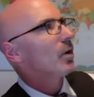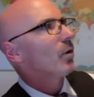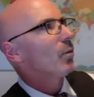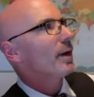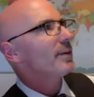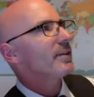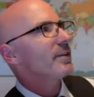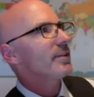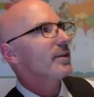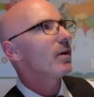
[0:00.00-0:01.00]
What do
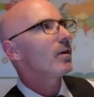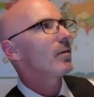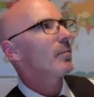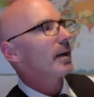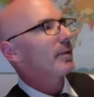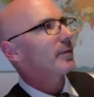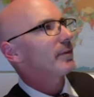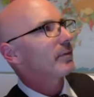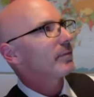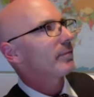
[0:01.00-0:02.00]
you know about,
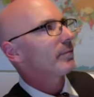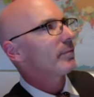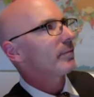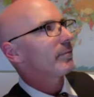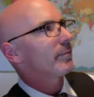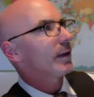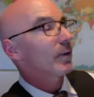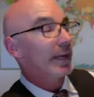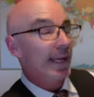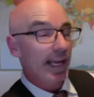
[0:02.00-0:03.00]
now
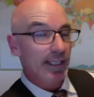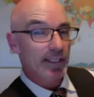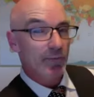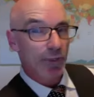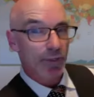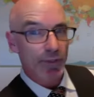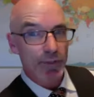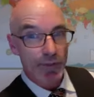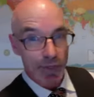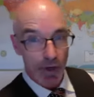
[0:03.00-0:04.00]
when I ask what do
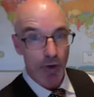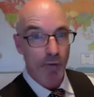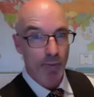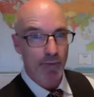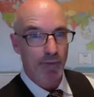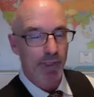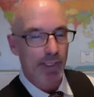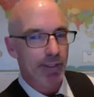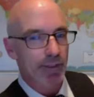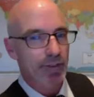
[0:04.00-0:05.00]
you know about the
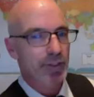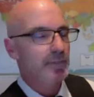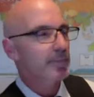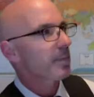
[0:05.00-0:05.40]
leaders,